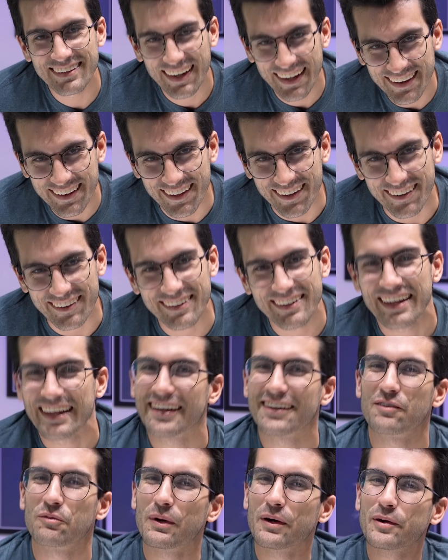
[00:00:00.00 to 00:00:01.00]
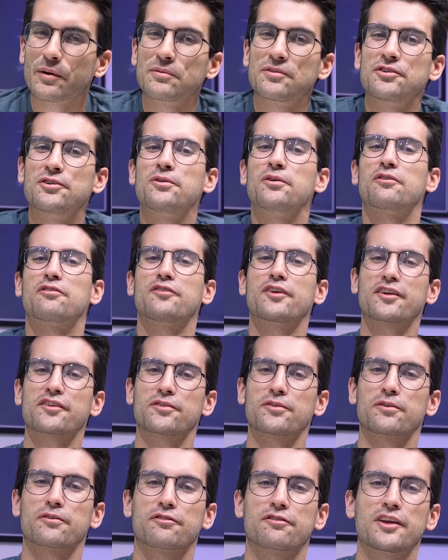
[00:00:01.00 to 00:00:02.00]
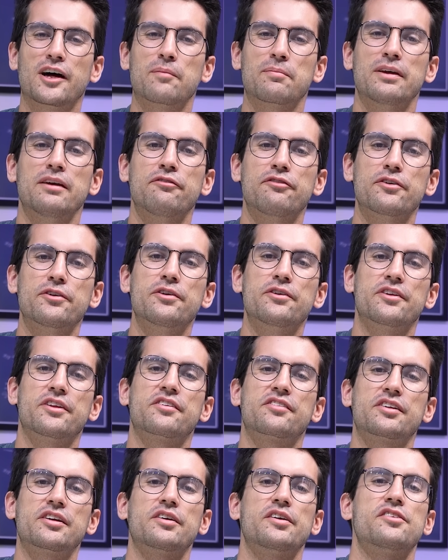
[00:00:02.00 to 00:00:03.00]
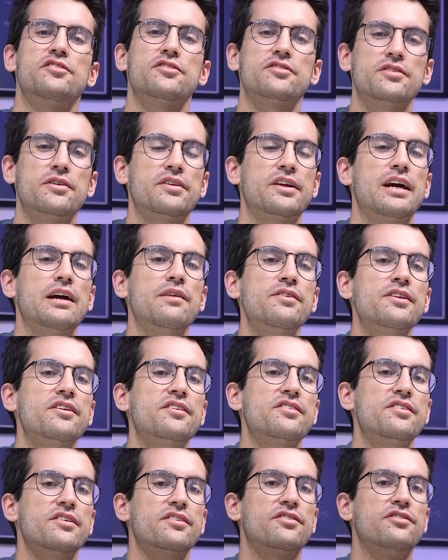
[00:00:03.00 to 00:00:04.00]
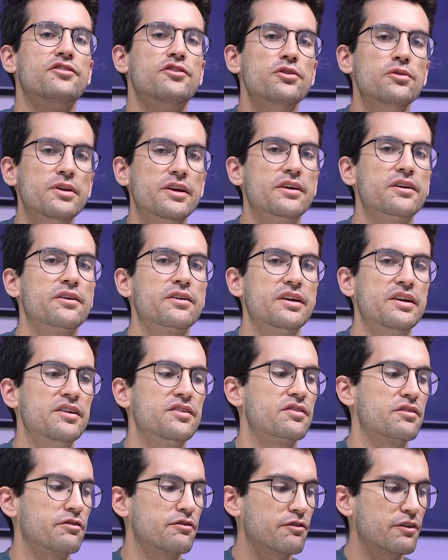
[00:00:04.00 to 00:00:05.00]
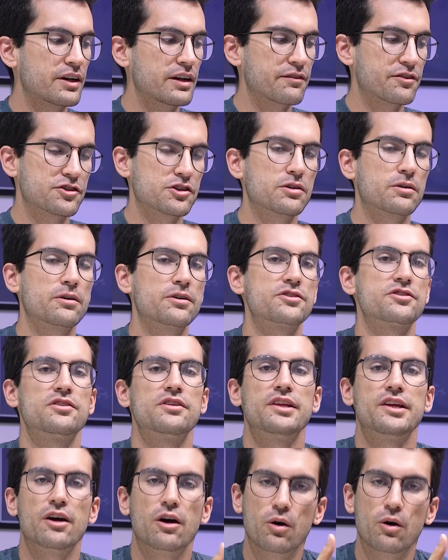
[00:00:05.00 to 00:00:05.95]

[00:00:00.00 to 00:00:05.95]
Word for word: Hey there, and welcome to Fix or Flop. If you're new to this series, just know that everything CS do here is free of charge to the